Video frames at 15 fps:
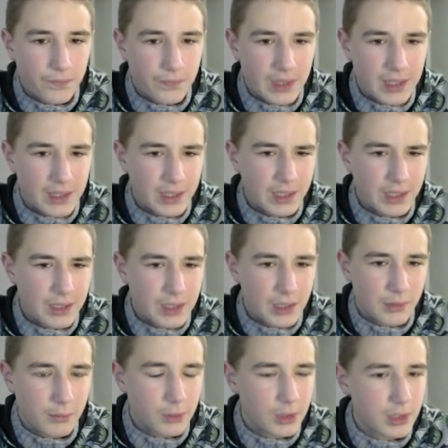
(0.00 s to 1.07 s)
This knight is
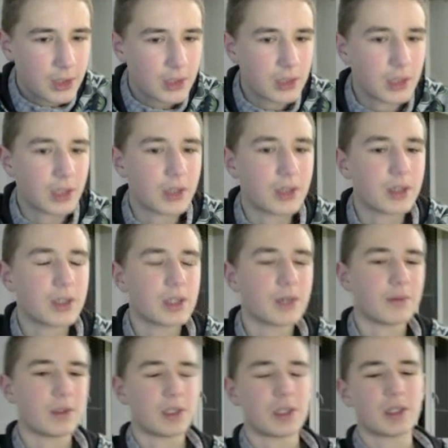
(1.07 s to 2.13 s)
somewhat stuck,
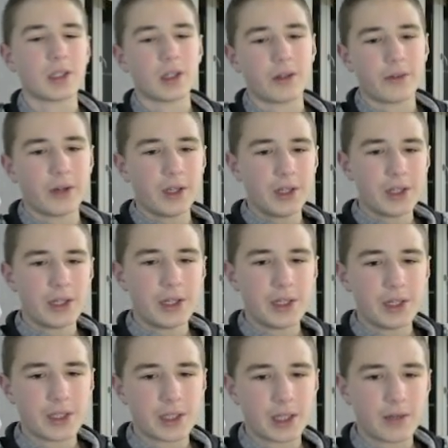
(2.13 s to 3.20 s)
somewhat stuck, right? King
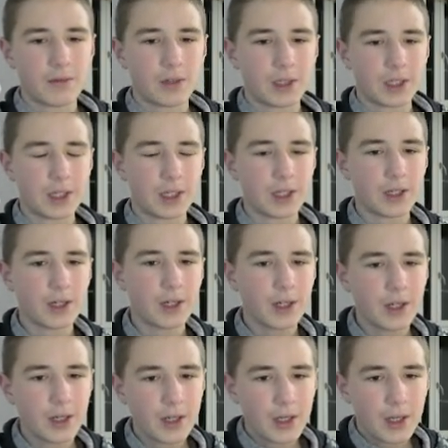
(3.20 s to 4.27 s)
d7 here,
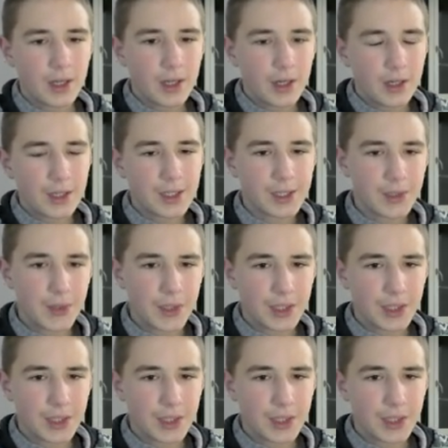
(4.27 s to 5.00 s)
it's king